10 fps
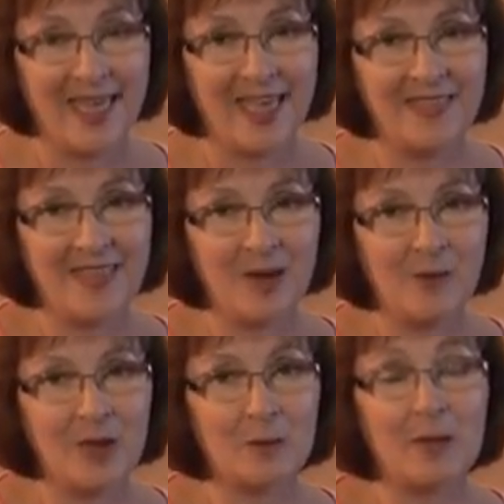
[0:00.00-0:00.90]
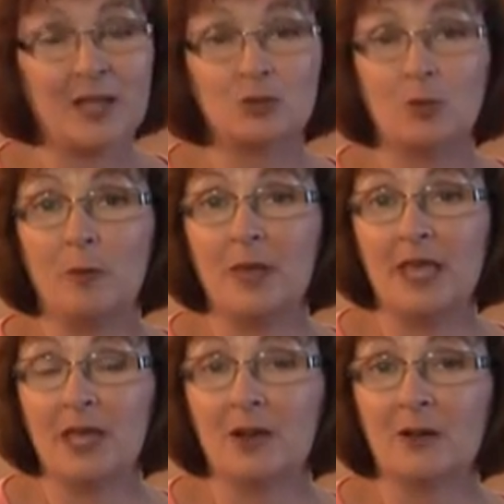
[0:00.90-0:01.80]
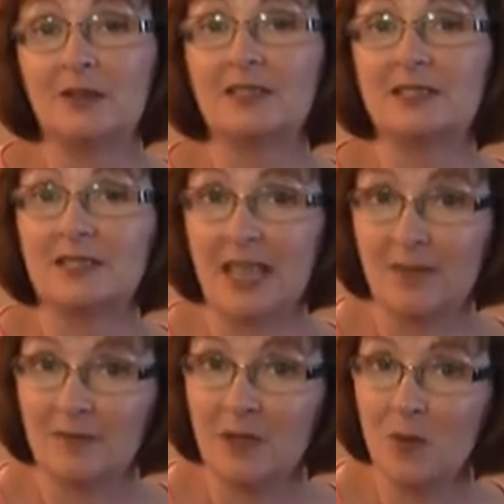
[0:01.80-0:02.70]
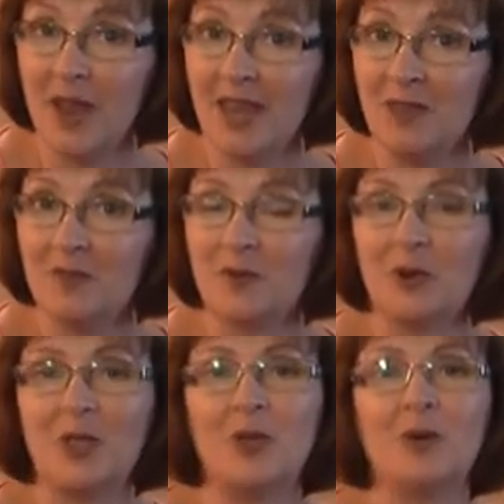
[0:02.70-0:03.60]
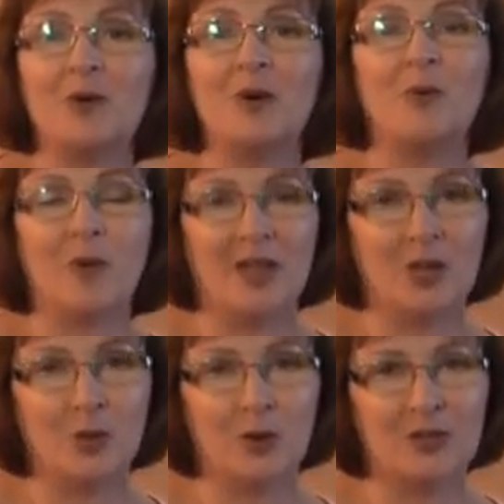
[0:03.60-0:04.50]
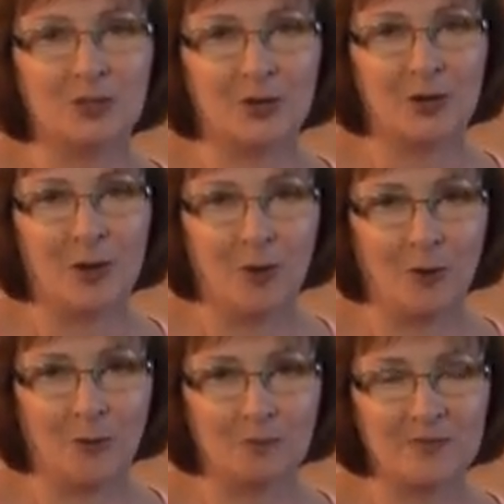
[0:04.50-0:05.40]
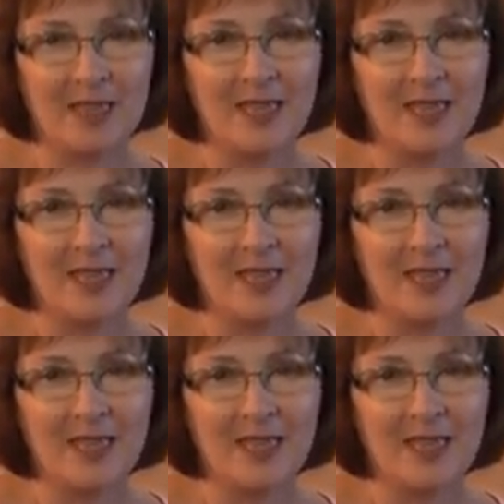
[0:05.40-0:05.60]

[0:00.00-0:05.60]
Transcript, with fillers: And that way your pets will be here safely waiting for you when you return home.